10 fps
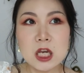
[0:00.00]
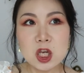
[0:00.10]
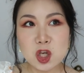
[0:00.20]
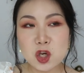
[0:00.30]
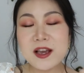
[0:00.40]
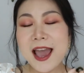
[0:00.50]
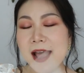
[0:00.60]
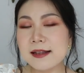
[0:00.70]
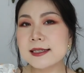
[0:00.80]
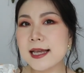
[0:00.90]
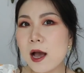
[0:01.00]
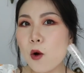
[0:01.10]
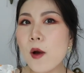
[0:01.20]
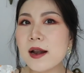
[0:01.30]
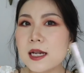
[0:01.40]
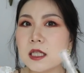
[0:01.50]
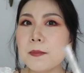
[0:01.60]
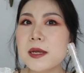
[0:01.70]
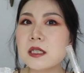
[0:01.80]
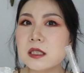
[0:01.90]
you can tell a little
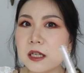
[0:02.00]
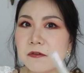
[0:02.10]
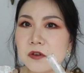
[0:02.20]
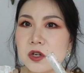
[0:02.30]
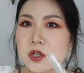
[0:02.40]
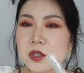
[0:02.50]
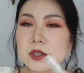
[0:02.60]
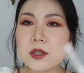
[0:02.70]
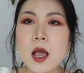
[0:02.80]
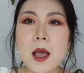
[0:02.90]
bit difference,